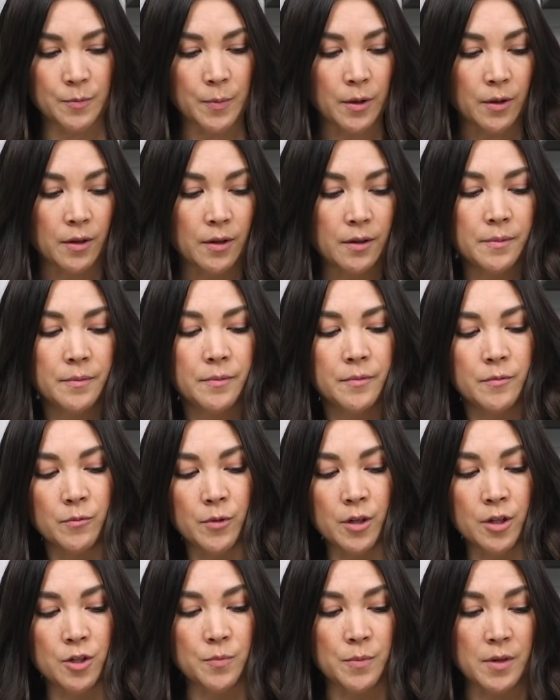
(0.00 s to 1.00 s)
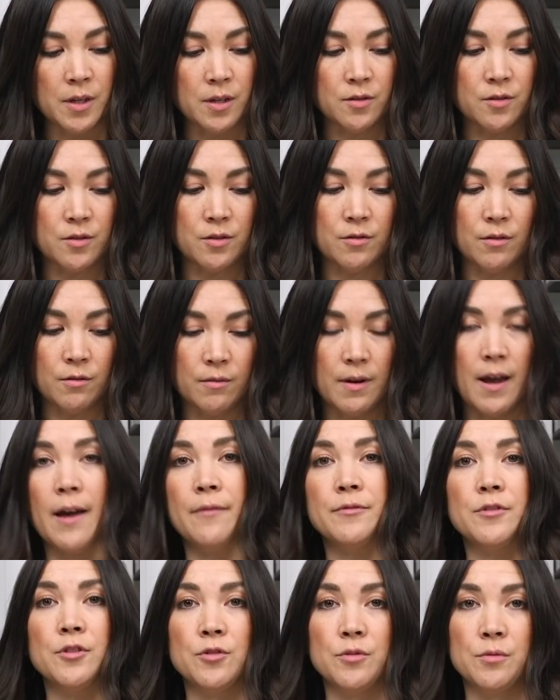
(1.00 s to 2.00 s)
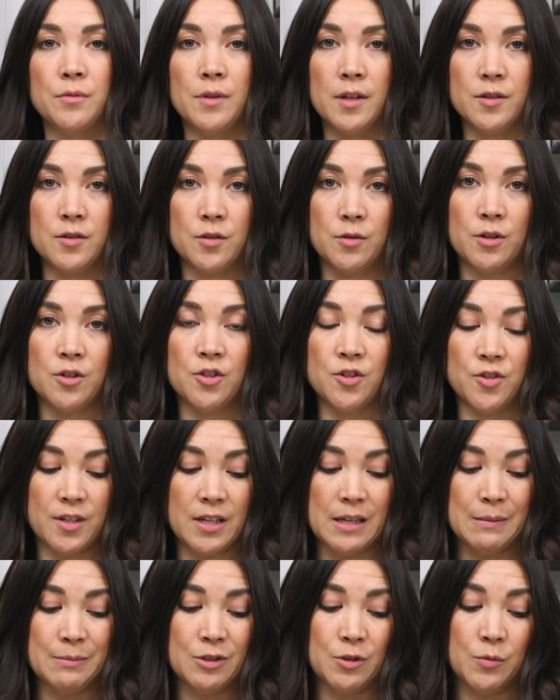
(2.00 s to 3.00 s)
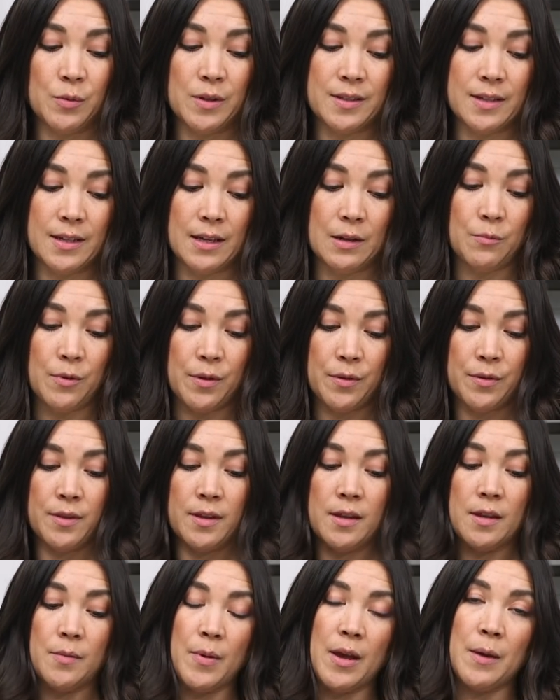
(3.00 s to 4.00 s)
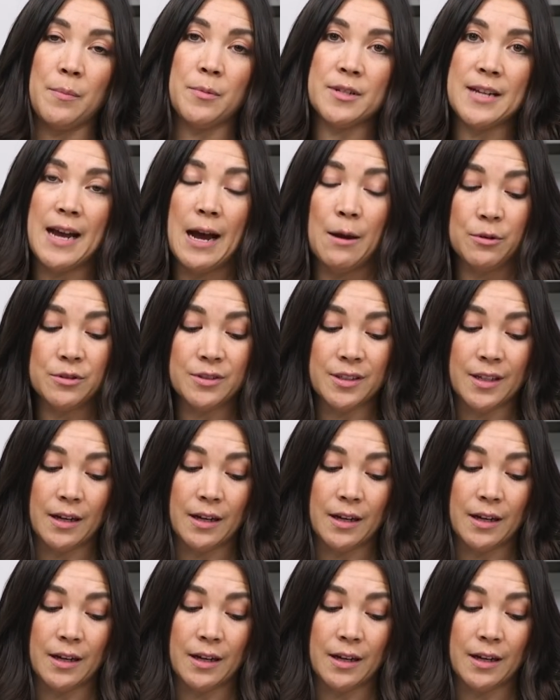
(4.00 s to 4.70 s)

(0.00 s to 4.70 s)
spinner, which means you don't have to do this. You can just keep squeezing it with the paper towel to